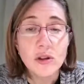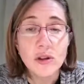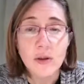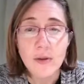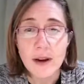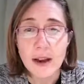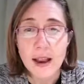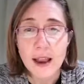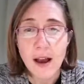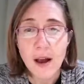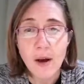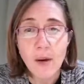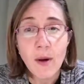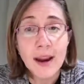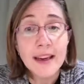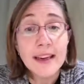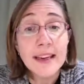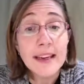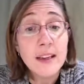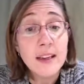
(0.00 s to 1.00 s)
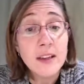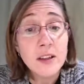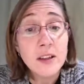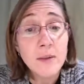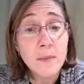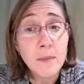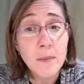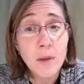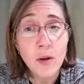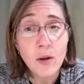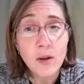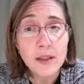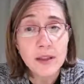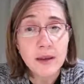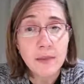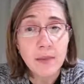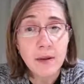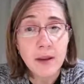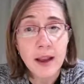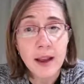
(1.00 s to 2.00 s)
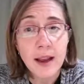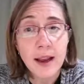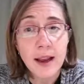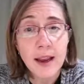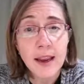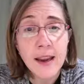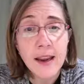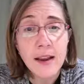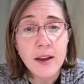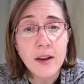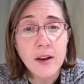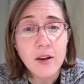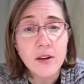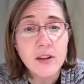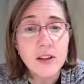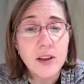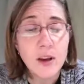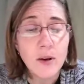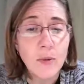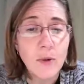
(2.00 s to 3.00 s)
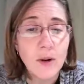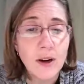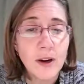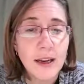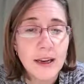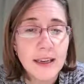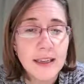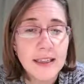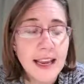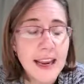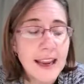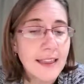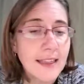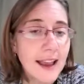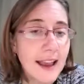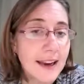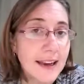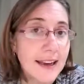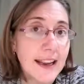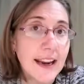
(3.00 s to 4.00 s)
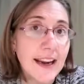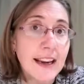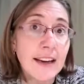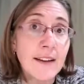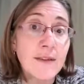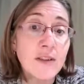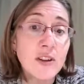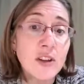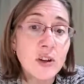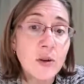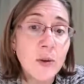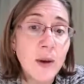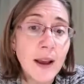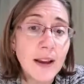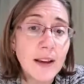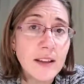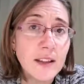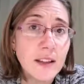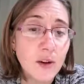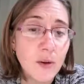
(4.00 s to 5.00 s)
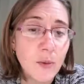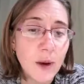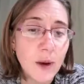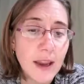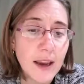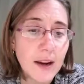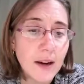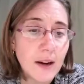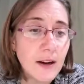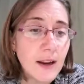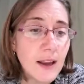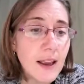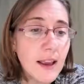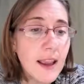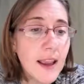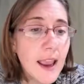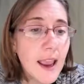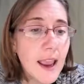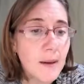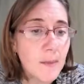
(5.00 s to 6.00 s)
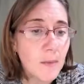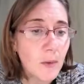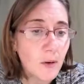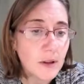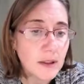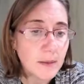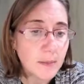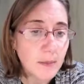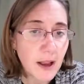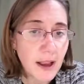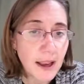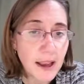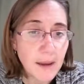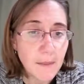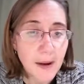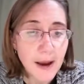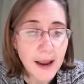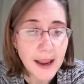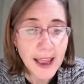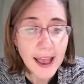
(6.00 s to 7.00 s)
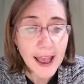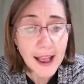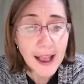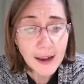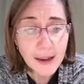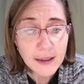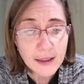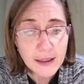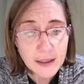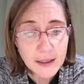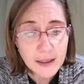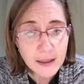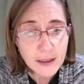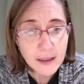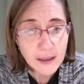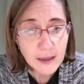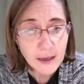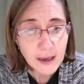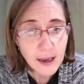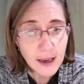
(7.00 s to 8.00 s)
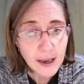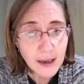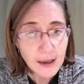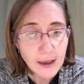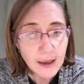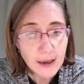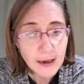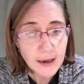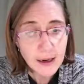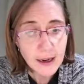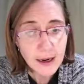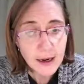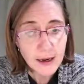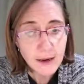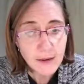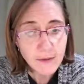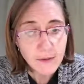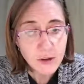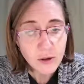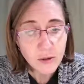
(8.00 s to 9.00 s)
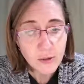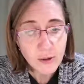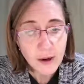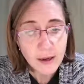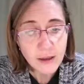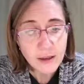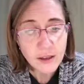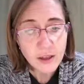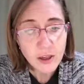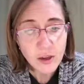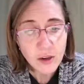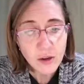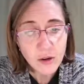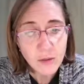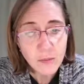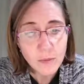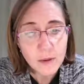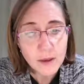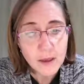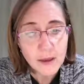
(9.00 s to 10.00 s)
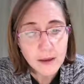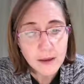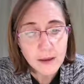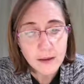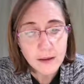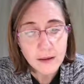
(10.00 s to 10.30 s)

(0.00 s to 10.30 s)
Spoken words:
So now I need to multiply. So we're going to take that negative 2x squared and multiply it by x and get negative 2x cubed.